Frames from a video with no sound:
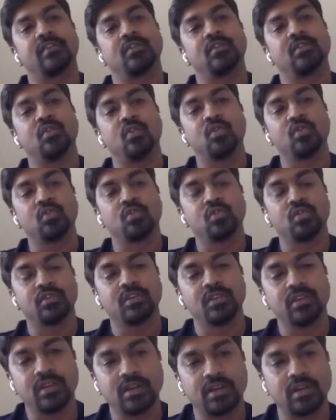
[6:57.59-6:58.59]
So
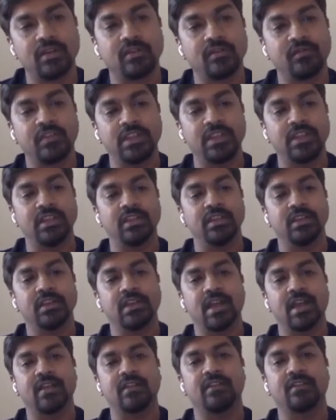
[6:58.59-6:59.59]
ozone, uh, we
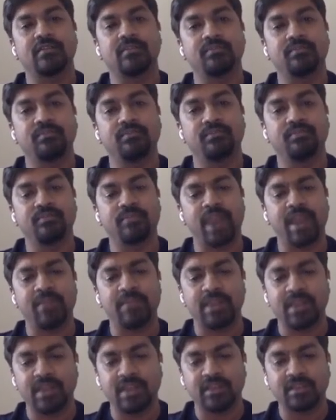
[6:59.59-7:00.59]
had
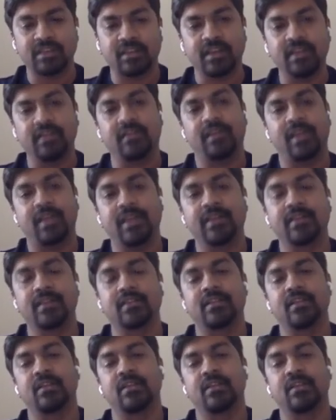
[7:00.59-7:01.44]
primarily three tenets